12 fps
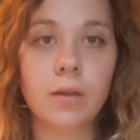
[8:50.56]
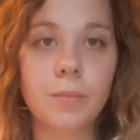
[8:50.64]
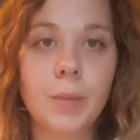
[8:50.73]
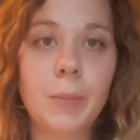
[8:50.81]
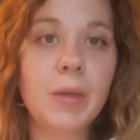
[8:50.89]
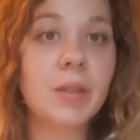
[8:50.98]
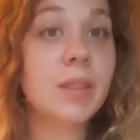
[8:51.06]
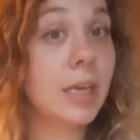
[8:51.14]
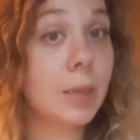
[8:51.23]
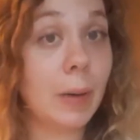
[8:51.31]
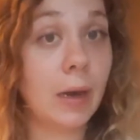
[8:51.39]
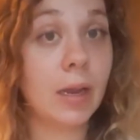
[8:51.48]
maybe
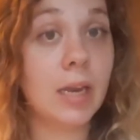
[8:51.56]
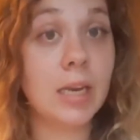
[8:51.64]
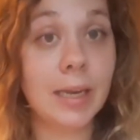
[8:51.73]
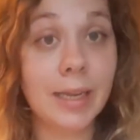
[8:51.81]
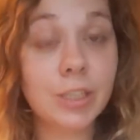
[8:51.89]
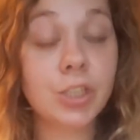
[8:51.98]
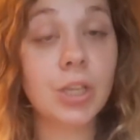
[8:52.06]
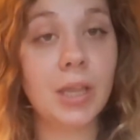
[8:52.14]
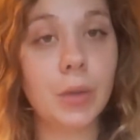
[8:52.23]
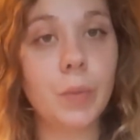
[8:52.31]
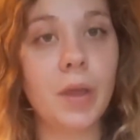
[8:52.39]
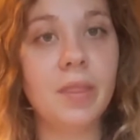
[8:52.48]
think about
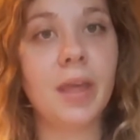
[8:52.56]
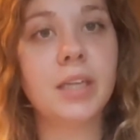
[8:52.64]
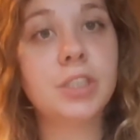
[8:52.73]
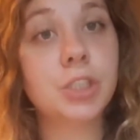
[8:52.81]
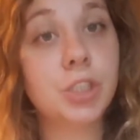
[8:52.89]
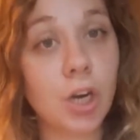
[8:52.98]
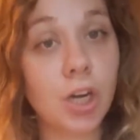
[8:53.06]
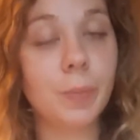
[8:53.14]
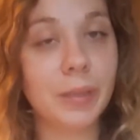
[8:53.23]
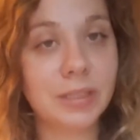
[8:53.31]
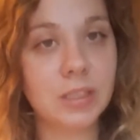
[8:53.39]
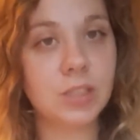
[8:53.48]
initially when they start a
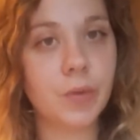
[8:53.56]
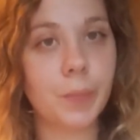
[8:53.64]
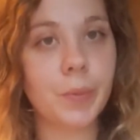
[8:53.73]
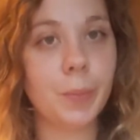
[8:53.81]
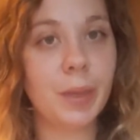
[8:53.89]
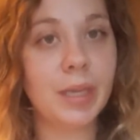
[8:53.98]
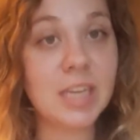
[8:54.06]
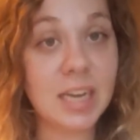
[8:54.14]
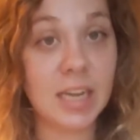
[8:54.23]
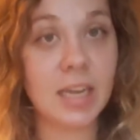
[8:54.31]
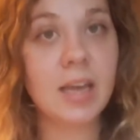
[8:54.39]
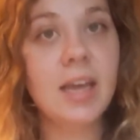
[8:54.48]
business from the
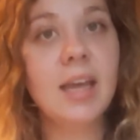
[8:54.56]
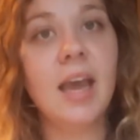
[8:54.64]
beginning.